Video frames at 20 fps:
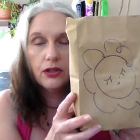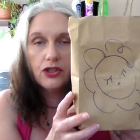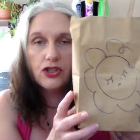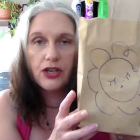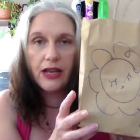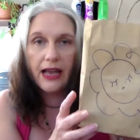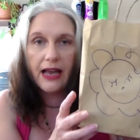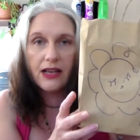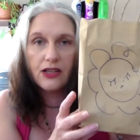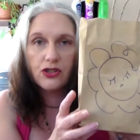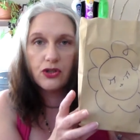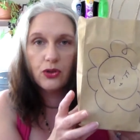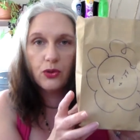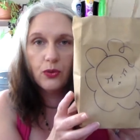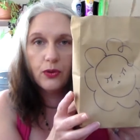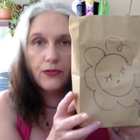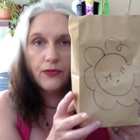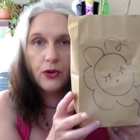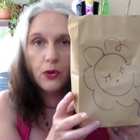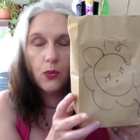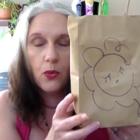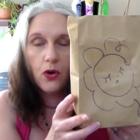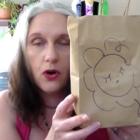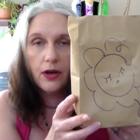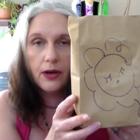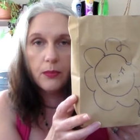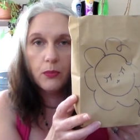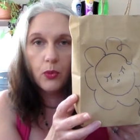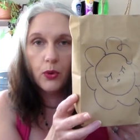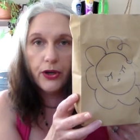She asks you if you
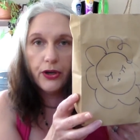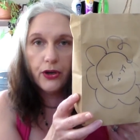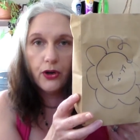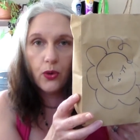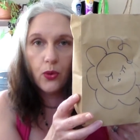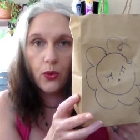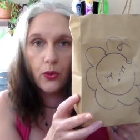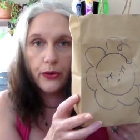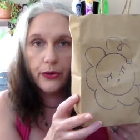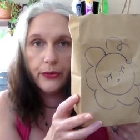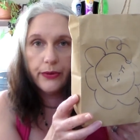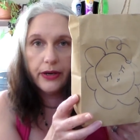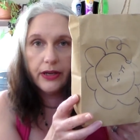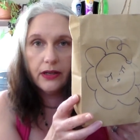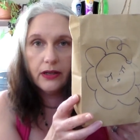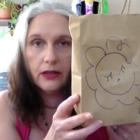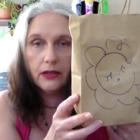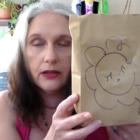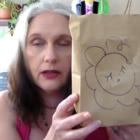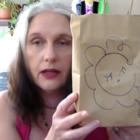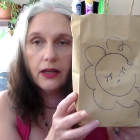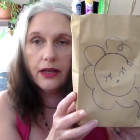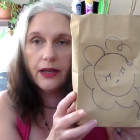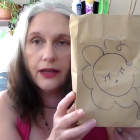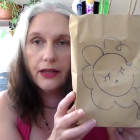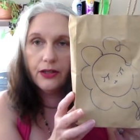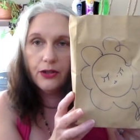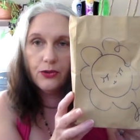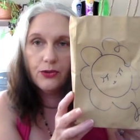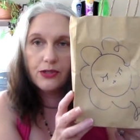want them when you're ordering.
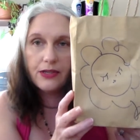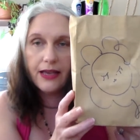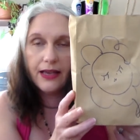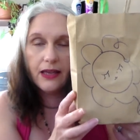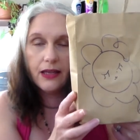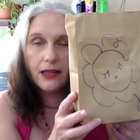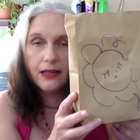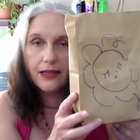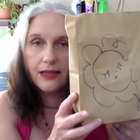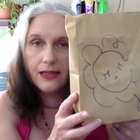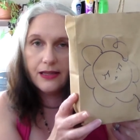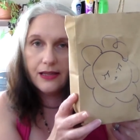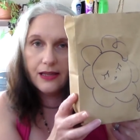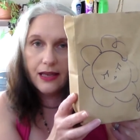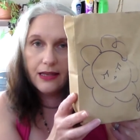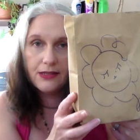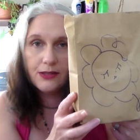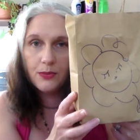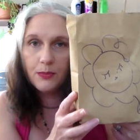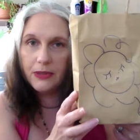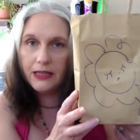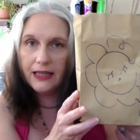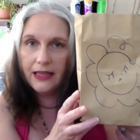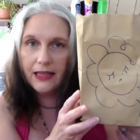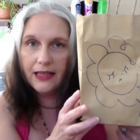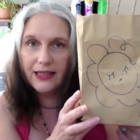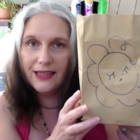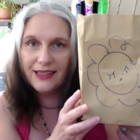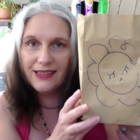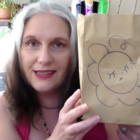You say, yes
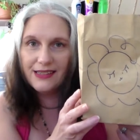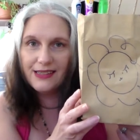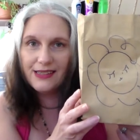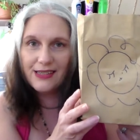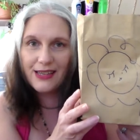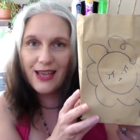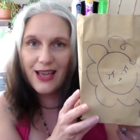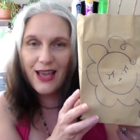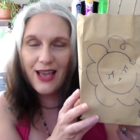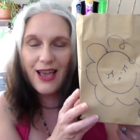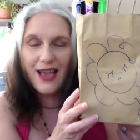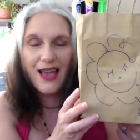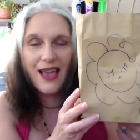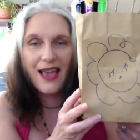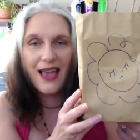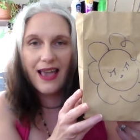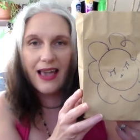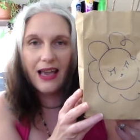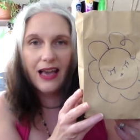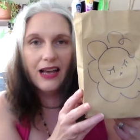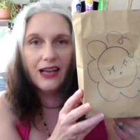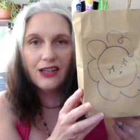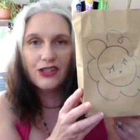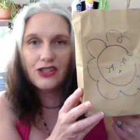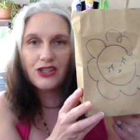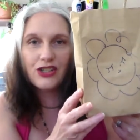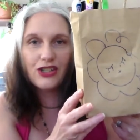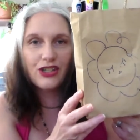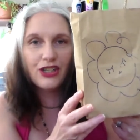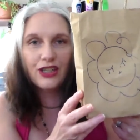please.
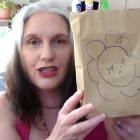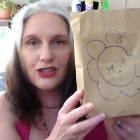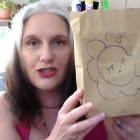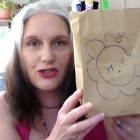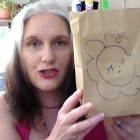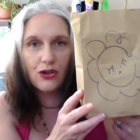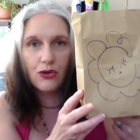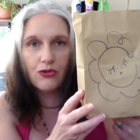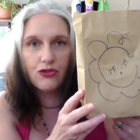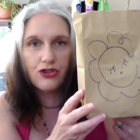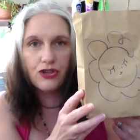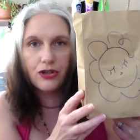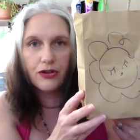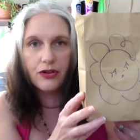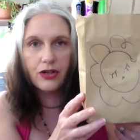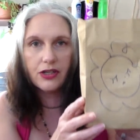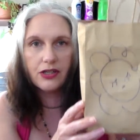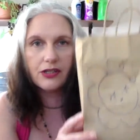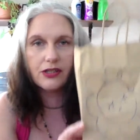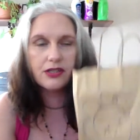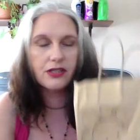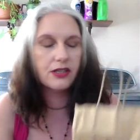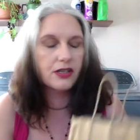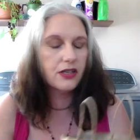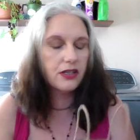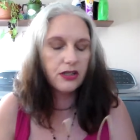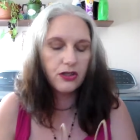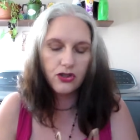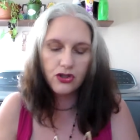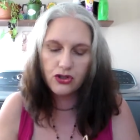And she is so
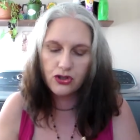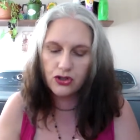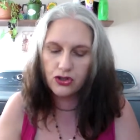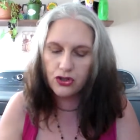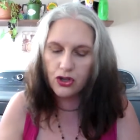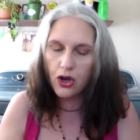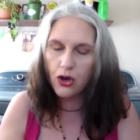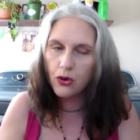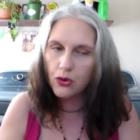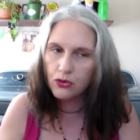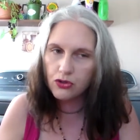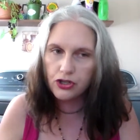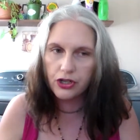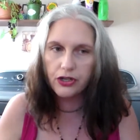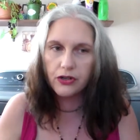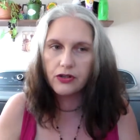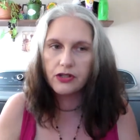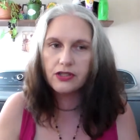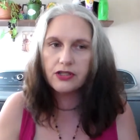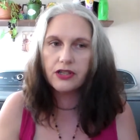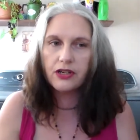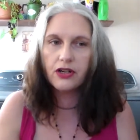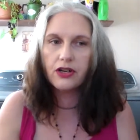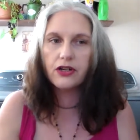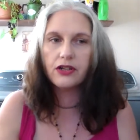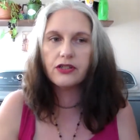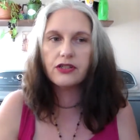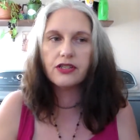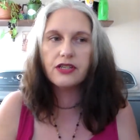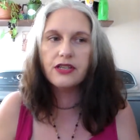generous, so generous.
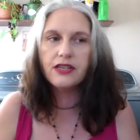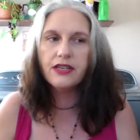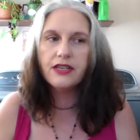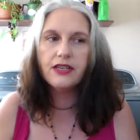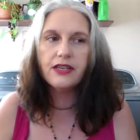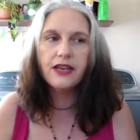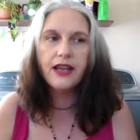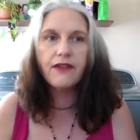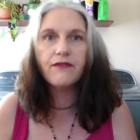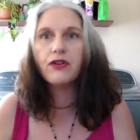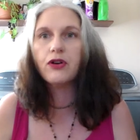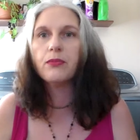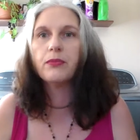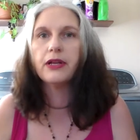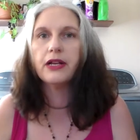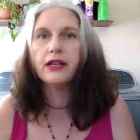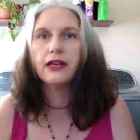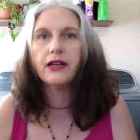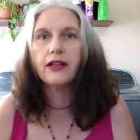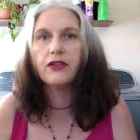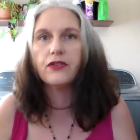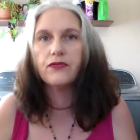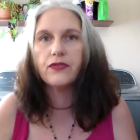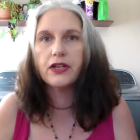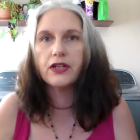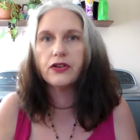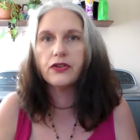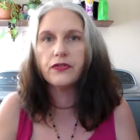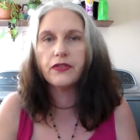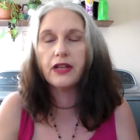There's never been another
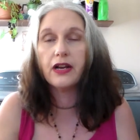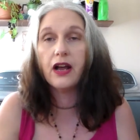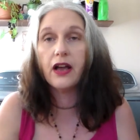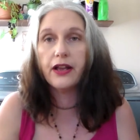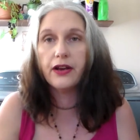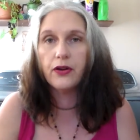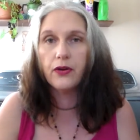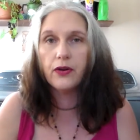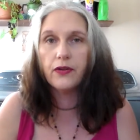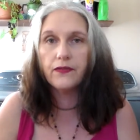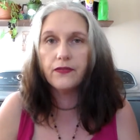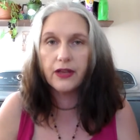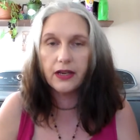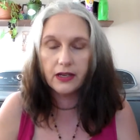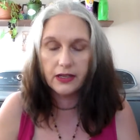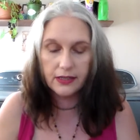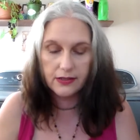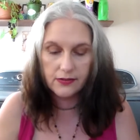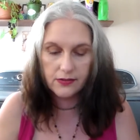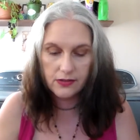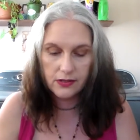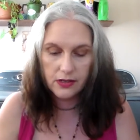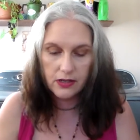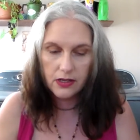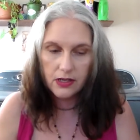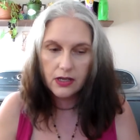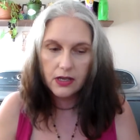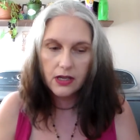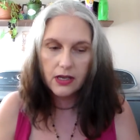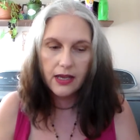vendor that I know of that gives
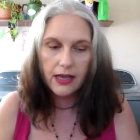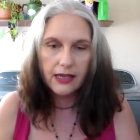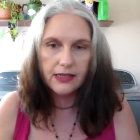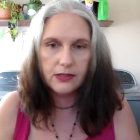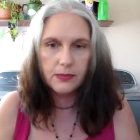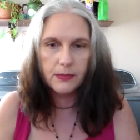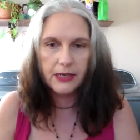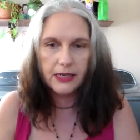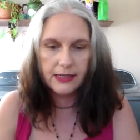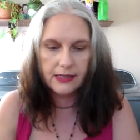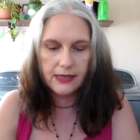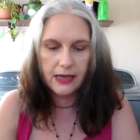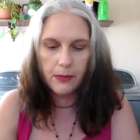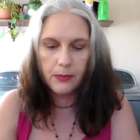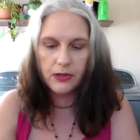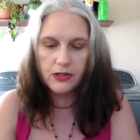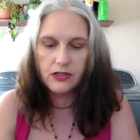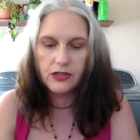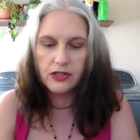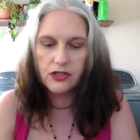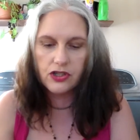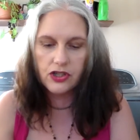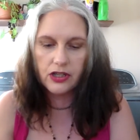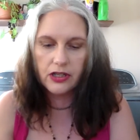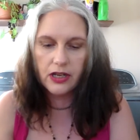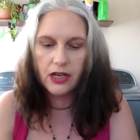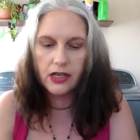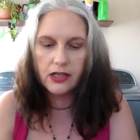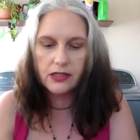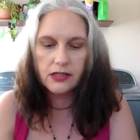as many samples as
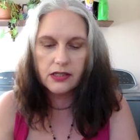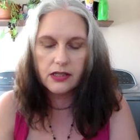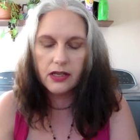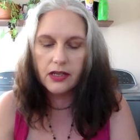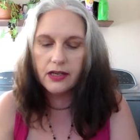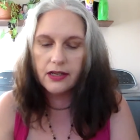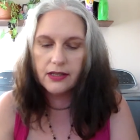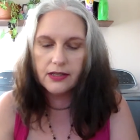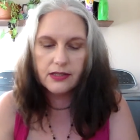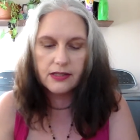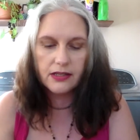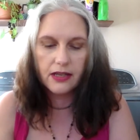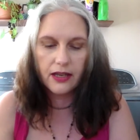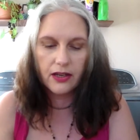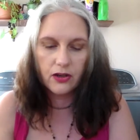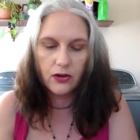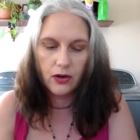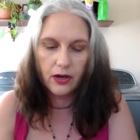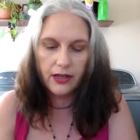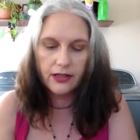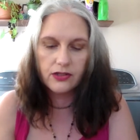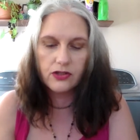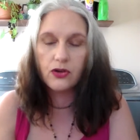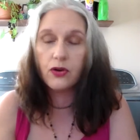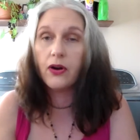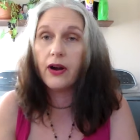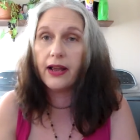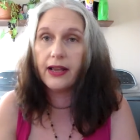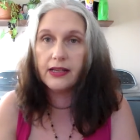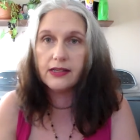she does. And it's like, it's
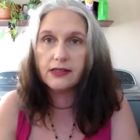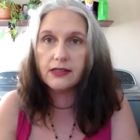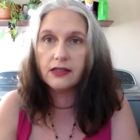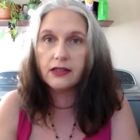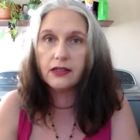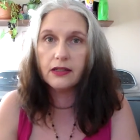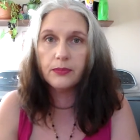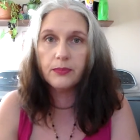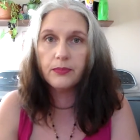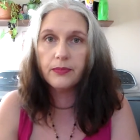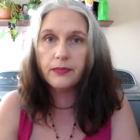crazy.